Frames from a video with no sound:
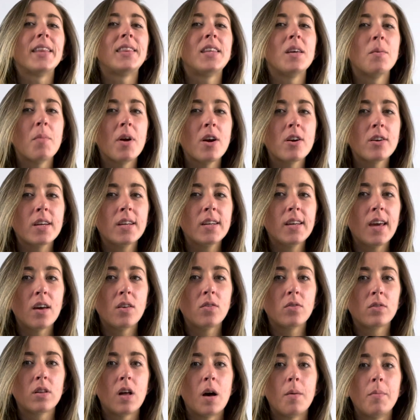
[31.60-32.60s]
the American Kennel
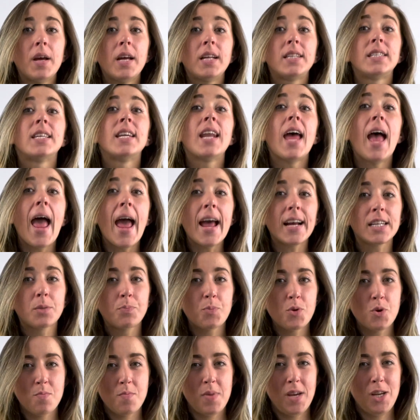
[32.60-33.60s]
Club, it's an
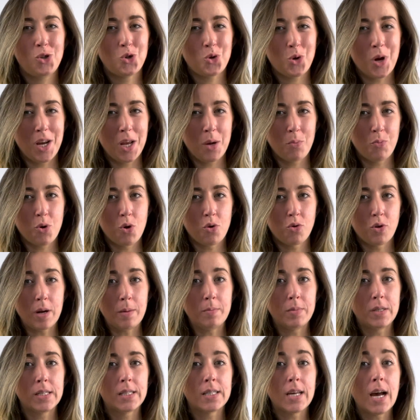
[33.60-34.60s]
expert-made training program
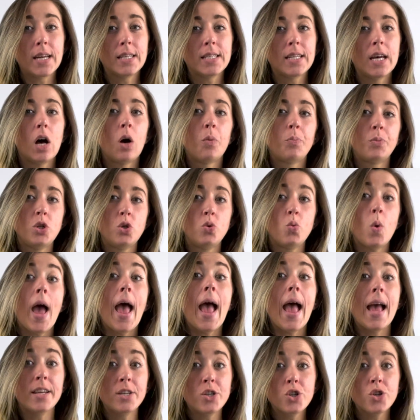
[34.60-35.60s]
designed to help you
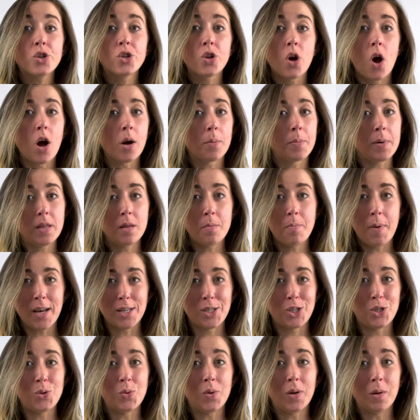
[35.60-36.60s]
and your dog be the
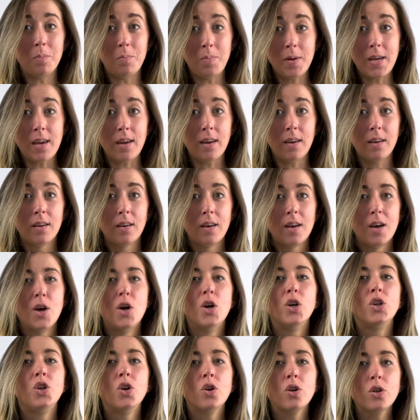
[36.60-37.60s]
best you can be.
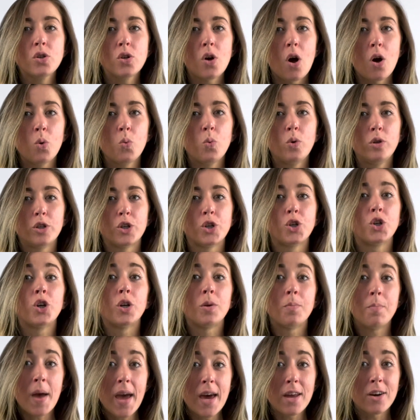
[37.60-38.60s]
Your dog will learn good
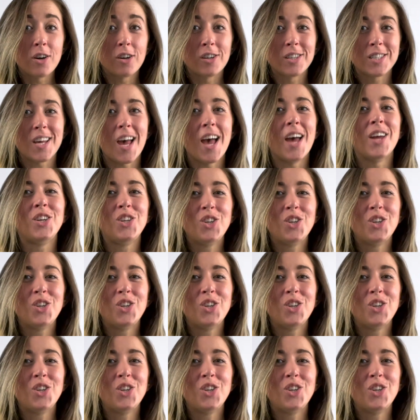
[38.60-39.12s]
manners, and